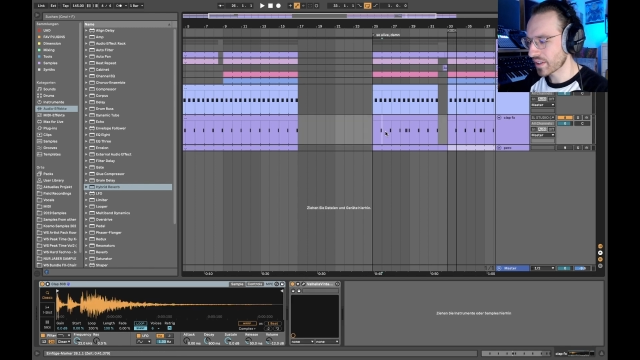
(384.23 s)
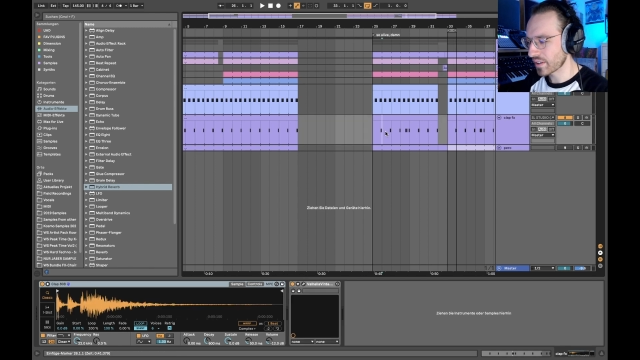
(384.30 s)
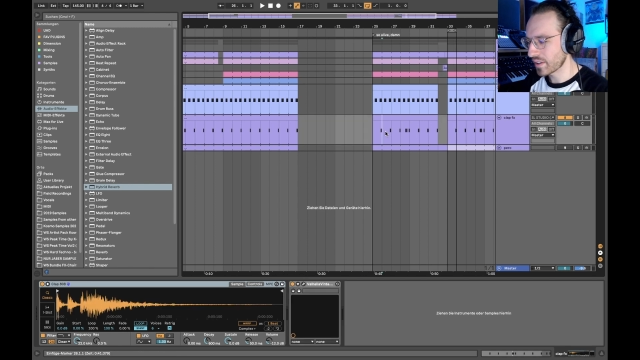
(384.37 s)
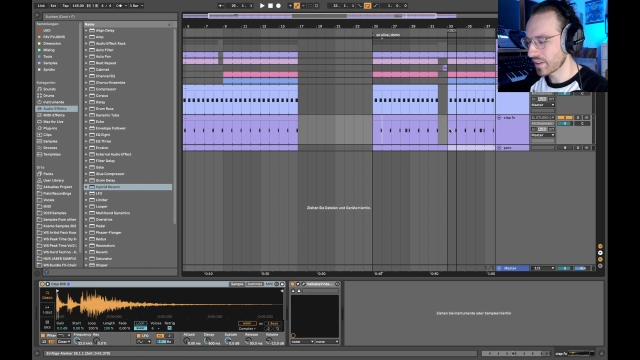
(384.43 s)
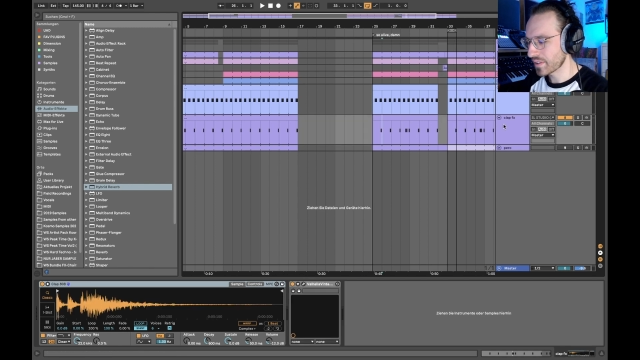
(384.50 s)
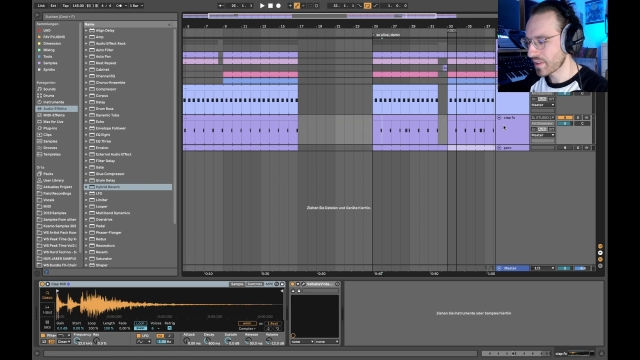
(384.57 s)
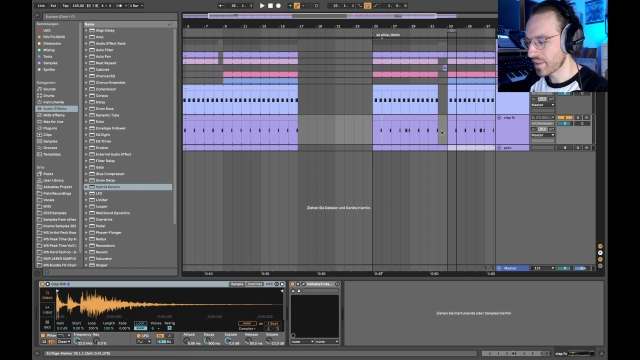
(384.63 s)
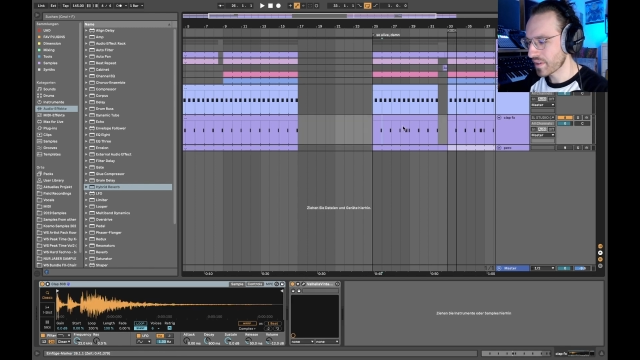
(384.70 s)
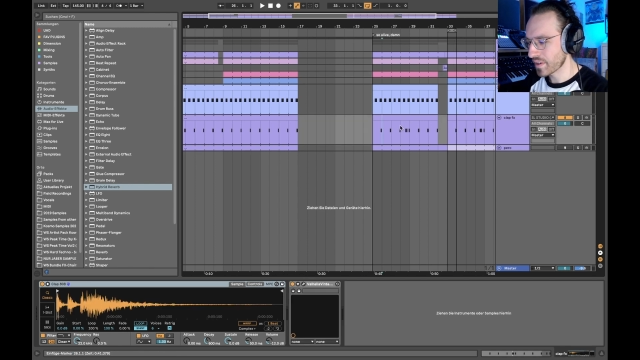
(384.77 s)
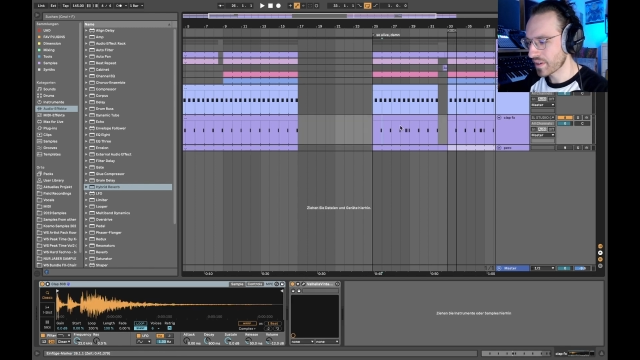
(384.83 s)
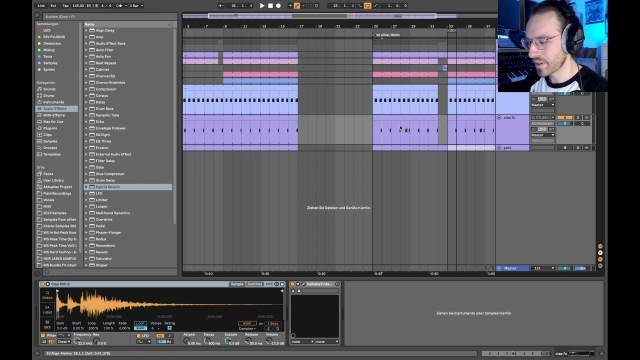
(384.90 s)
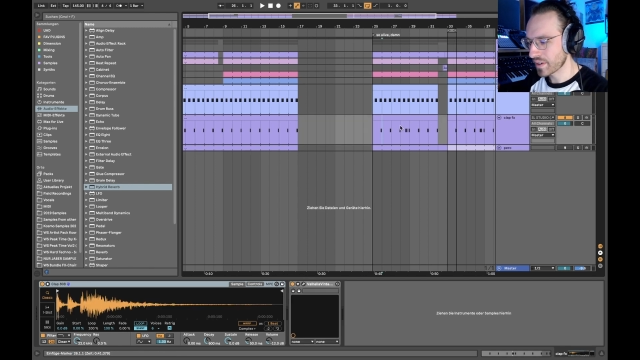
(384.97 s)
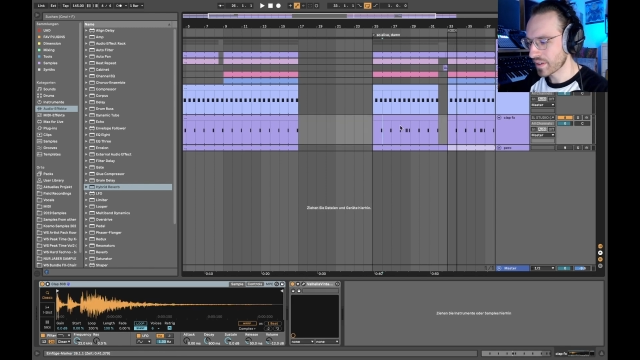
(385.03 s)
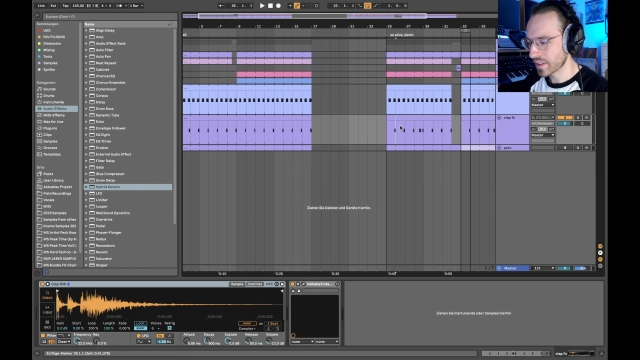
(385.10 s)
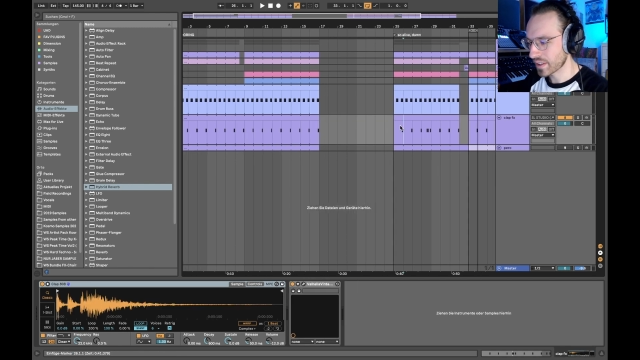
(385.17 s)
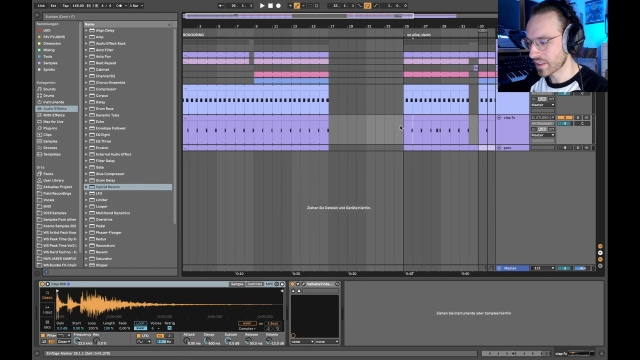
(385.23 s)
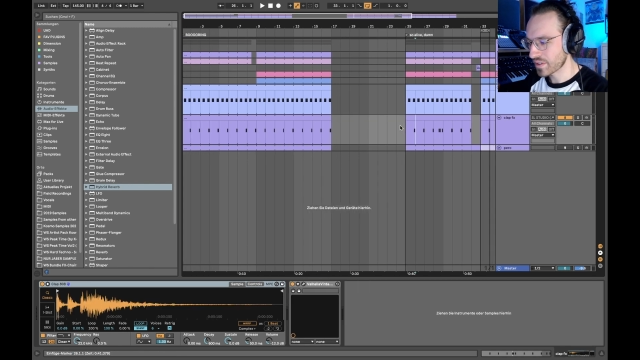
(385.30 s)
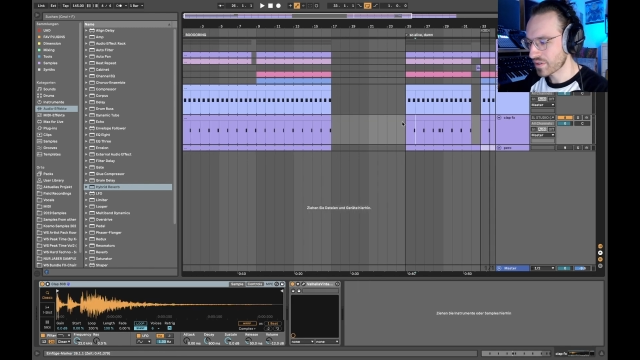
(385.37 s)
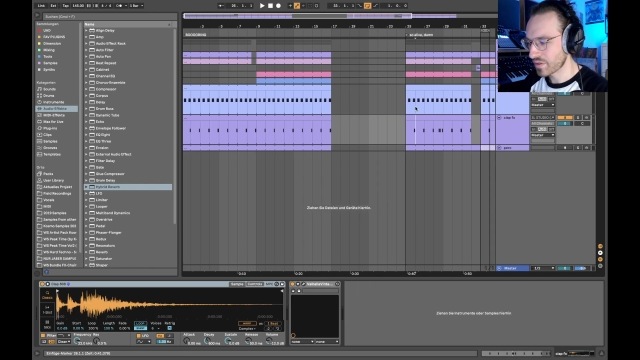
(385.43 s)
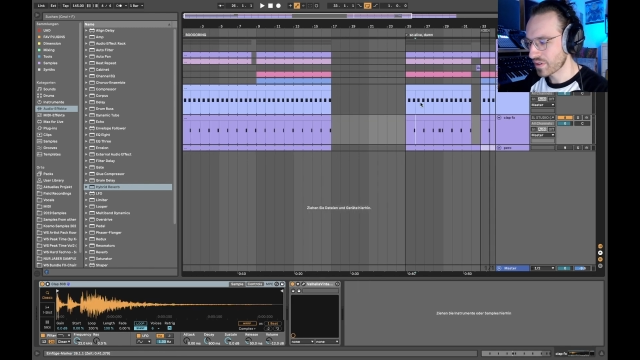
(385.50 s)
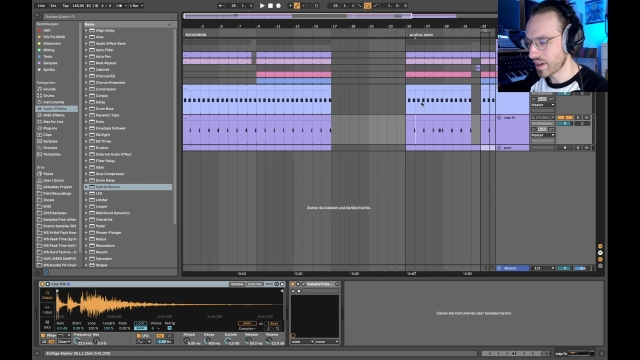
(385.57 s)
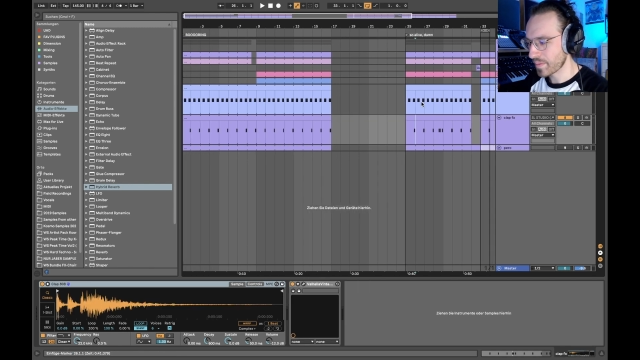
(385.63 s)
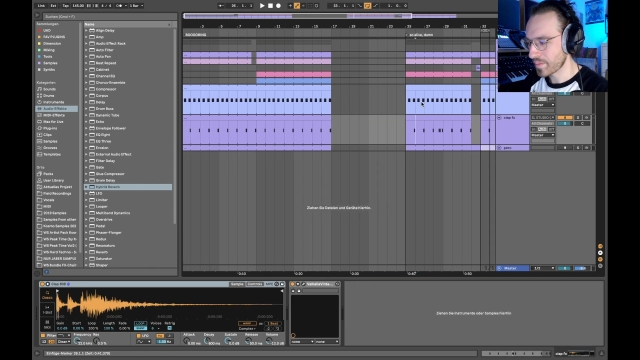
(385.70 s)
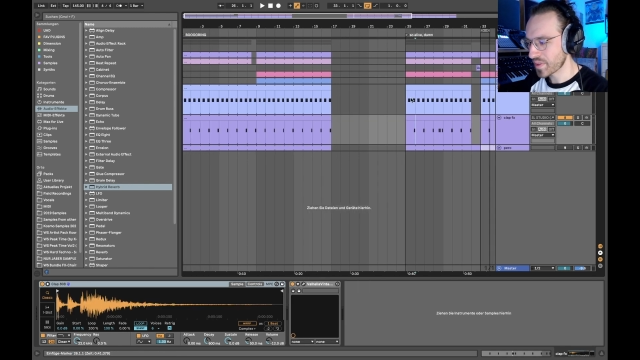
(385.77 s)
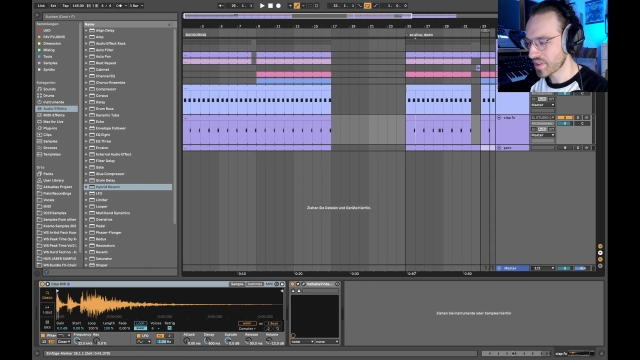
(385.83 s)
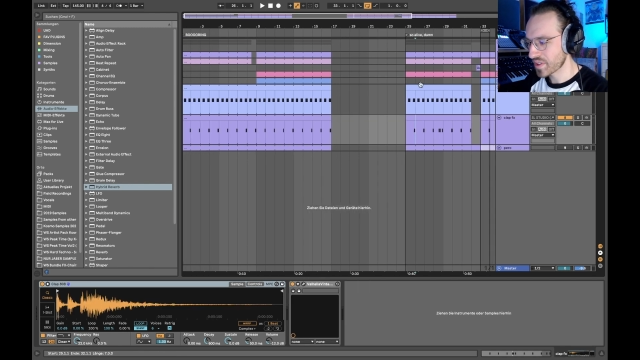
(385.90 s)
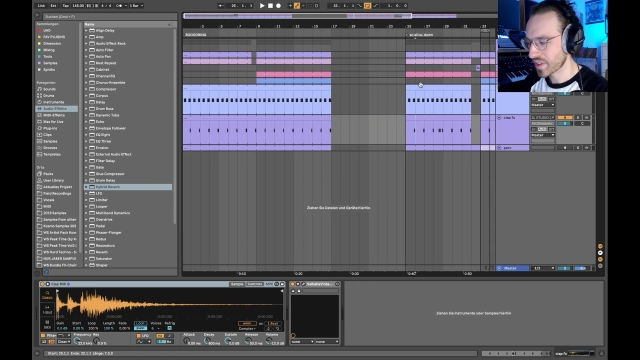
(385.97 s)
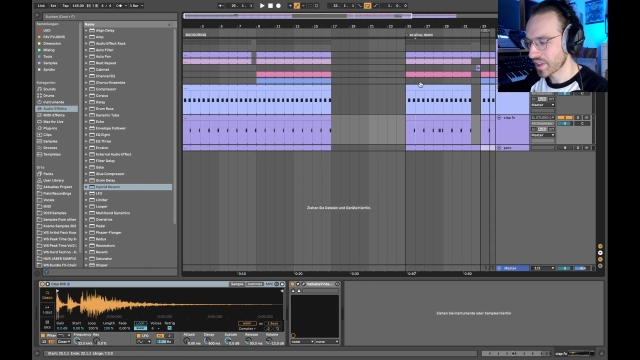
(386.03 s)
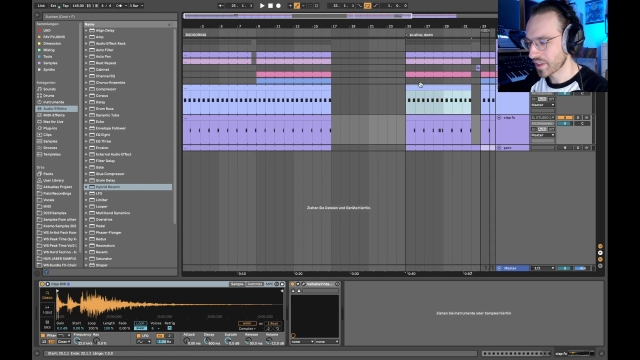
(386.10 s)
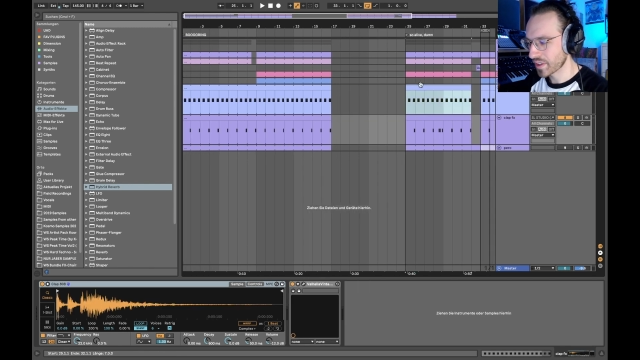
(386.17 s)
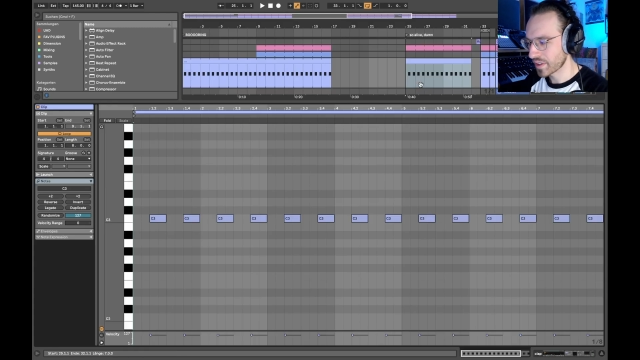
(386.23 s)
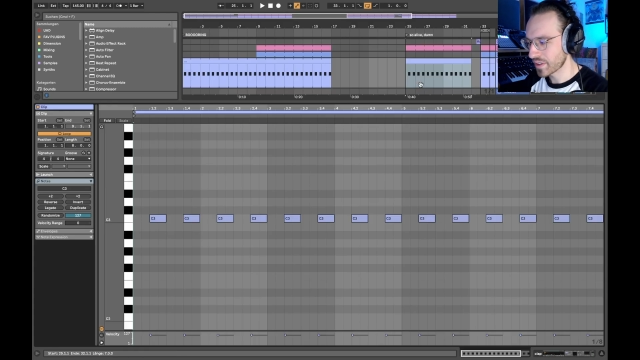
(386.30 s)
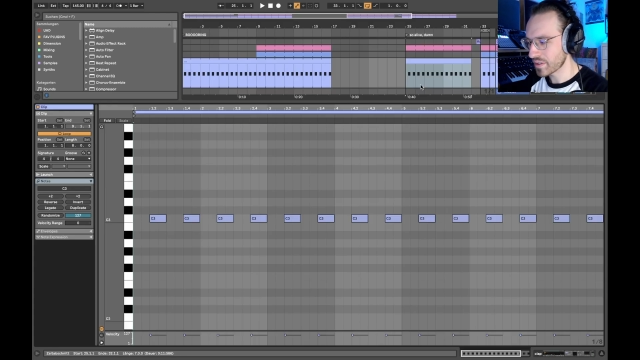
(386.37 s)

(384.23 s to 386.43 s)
on the drums here.